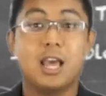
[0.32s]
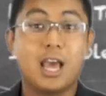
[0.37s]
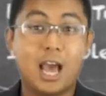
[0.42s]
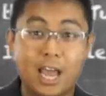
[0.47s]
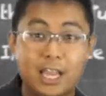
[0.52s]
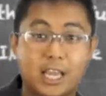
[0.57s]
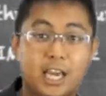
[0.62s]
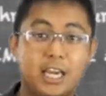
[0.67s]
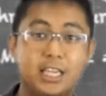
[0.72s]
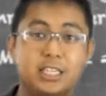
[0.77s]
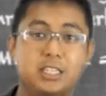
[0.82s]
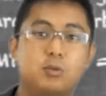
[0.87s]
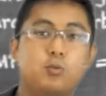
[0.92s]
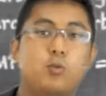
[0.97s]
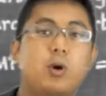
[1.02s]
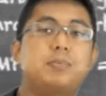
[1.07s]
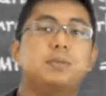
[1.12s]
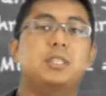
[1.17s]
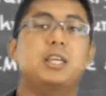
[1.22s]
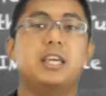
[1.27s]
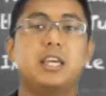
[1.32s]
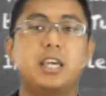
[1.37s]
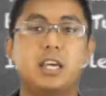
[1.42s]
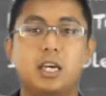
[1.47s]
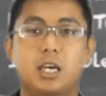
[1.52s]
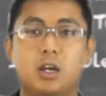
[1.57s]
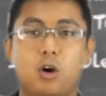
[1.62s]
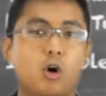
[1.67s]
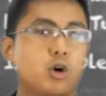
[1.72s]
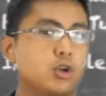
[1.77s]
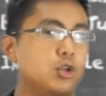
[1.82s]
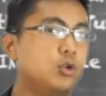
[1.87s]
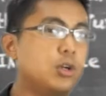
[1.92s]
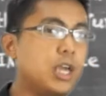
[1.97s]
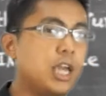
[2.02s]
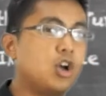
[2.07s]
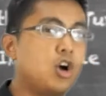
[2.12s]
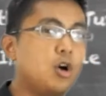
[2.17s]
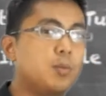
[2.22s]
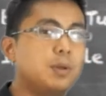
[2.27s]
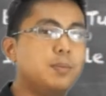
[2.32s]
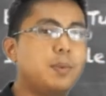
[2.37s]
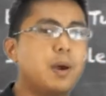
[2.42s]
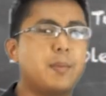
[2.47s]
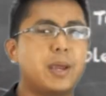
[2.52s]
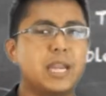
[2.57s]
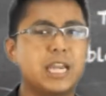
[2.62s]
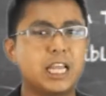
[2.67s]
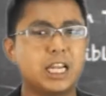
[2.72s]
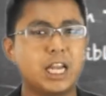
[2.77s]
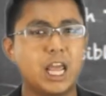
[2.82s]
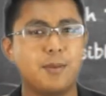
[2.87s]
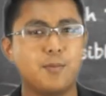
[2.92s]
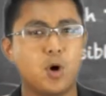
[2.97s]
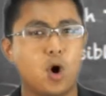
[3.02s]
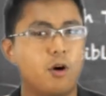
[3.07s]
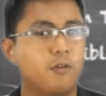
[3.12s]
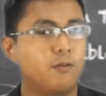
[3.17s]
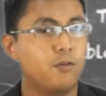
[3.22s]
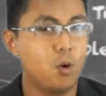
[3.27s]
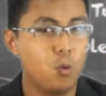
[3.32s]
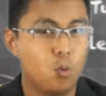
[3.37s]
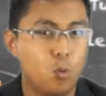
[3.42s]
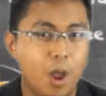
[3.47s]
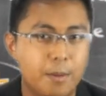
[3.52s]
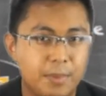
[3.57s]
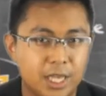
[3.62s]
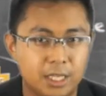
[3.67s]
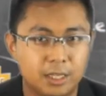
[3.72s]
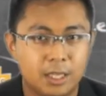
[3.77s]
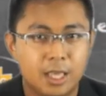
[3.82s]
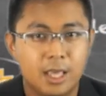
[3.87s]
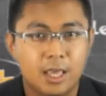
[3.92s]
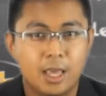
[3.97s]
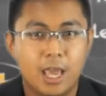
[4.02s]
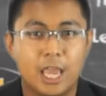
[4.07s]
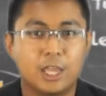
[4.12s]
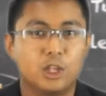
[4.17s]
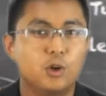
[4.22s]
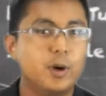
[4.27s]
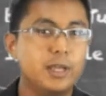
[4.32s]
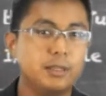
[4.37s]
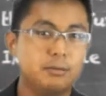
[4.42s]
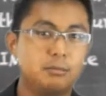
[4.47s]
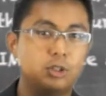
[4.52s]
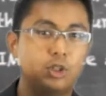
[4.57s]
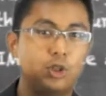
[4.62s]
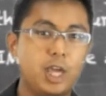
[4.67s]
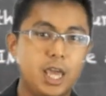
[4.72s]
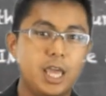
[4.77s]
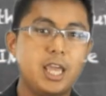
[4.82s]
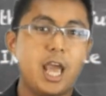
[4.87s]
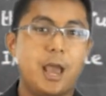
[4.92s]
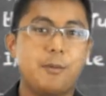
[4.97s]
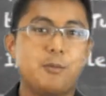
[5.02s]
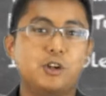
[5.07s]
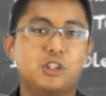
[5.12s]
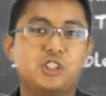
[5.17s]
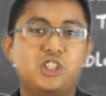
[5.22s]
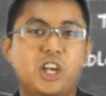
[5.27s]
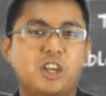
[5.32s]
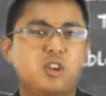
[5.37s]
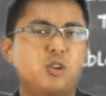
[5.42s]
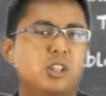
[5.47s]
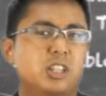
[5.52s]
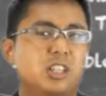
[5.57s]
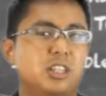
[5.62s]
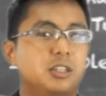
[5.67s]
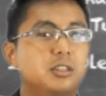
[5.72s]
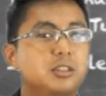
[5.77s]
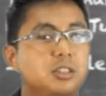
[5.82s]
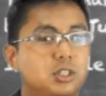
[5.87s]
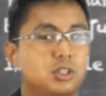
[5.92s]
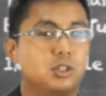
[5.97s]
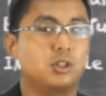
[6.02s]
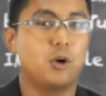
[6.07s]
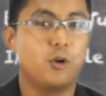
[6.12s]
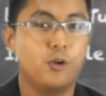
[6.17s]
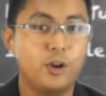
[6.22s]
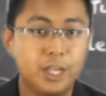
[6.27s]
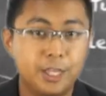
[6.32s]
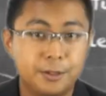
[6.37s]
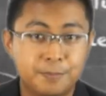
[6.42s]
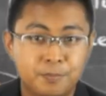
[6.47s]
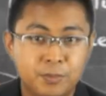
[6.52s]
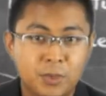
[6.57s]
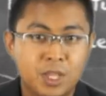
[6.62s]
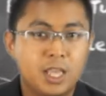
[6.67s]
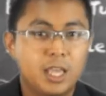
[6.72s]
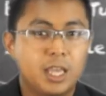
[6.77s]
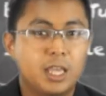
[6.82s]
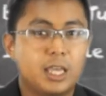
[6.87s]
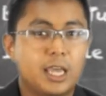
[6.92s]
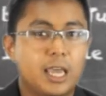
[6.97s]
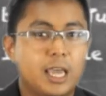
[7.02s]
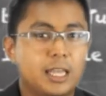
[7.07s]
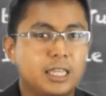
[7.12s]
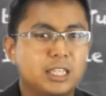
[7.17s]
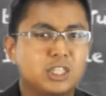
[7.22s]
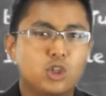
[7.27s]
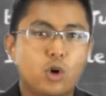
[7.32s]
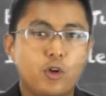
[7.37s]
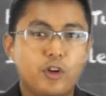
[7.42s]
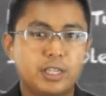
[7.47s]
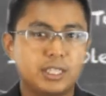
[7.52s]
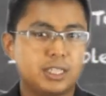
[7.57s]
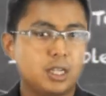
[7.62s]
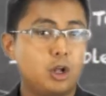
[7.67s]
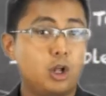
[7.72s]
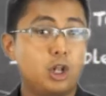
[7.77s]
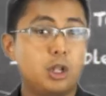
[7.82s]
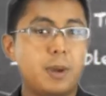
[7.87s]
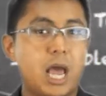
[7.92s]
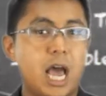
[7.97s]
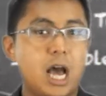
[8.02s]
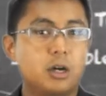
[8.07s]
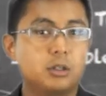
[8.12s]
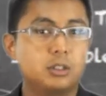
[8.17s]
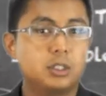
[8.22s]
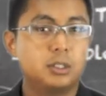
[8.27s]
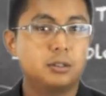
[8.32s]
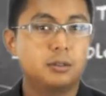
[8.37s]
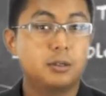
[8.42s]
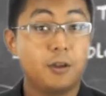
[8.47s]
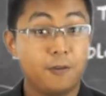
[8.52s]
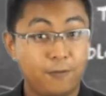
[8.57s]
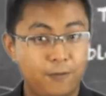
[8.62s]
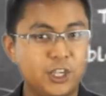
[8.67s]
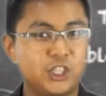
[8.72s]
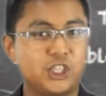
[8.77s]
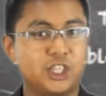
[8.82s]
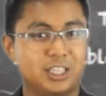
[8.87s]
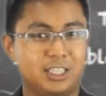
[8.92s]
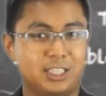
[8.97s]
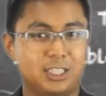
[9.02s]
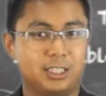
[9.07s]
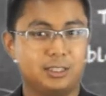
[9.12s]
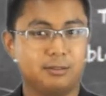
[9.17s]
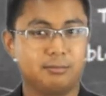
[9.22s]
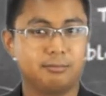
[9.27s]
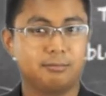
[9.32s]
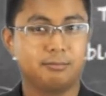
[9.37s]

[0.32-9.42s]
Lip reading: Hi guys, Webster here, or you can call me by my nickname of Webby. And you know what? Today I'm going to share you a little story, and the story is all about fishes.